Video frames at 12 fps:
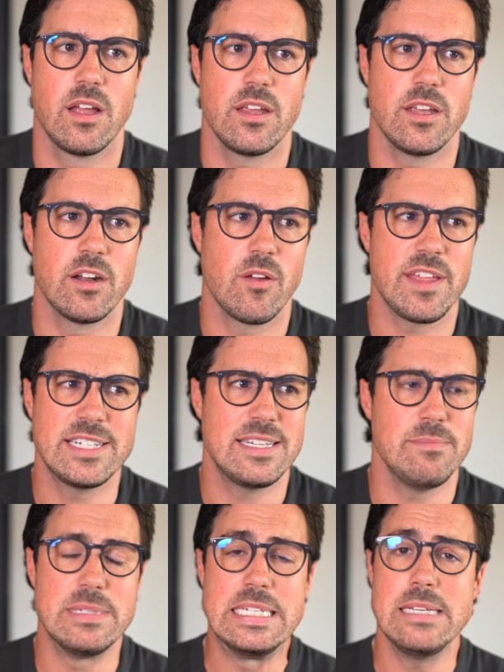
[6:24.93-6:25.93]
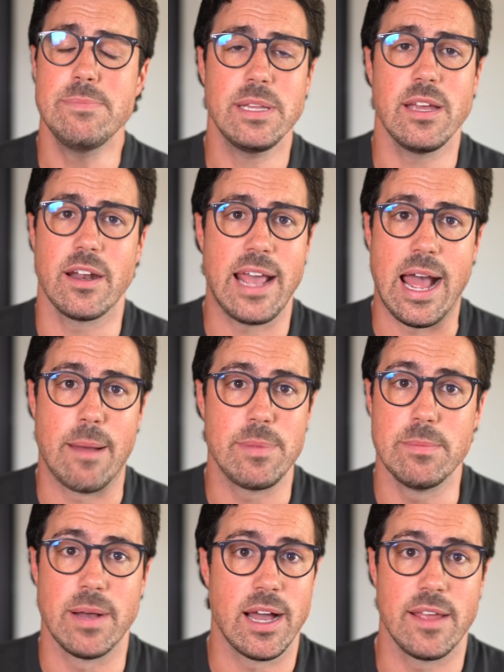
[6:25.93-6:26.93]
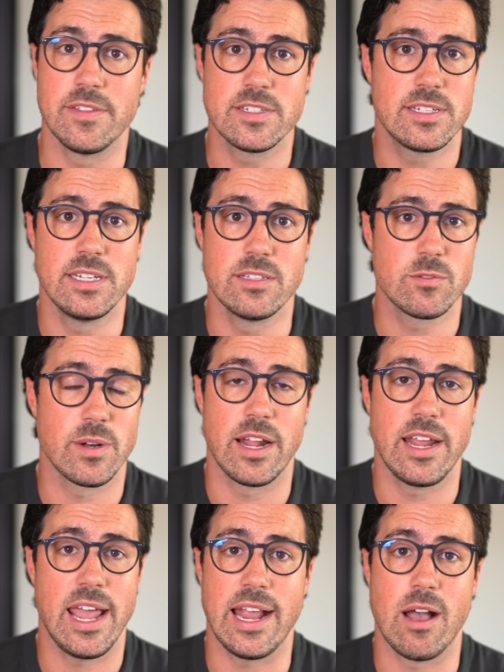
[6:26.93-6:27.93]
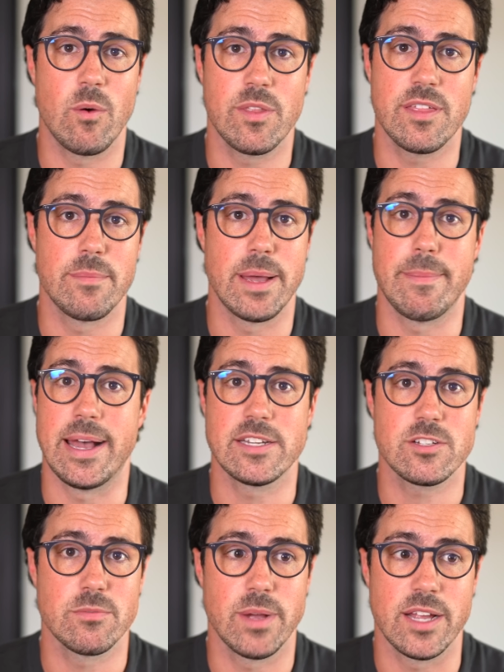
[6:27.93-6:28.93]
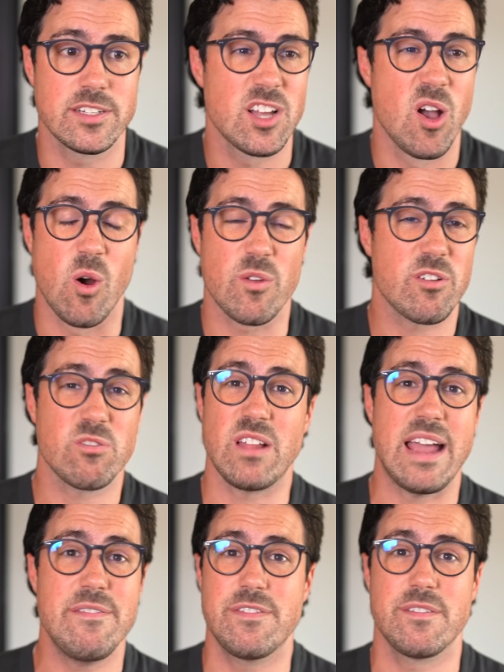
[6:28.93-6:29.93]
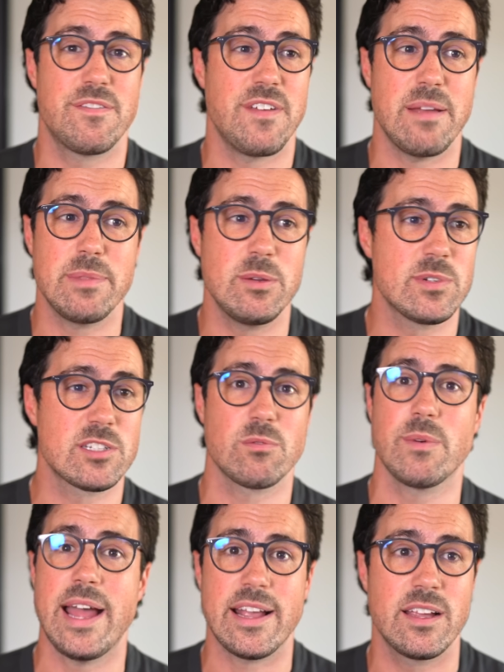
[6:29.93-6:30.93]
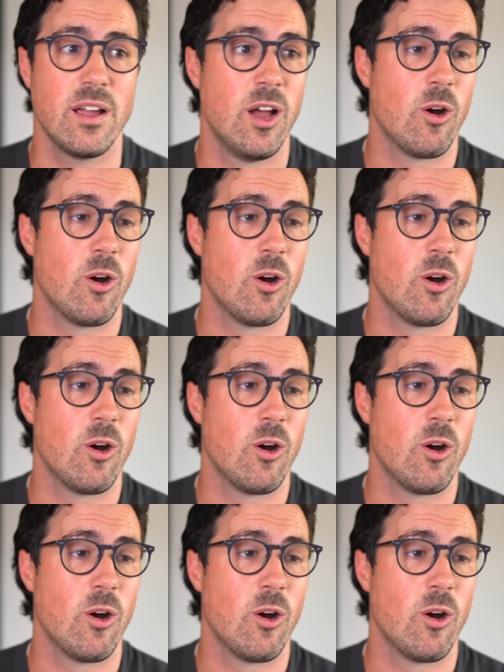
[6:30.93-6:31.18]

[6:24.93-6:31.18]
You know, they seemed deeply unhappy behind the scenes when I'd hang out with them at masterminds, or their life and family was a wreck,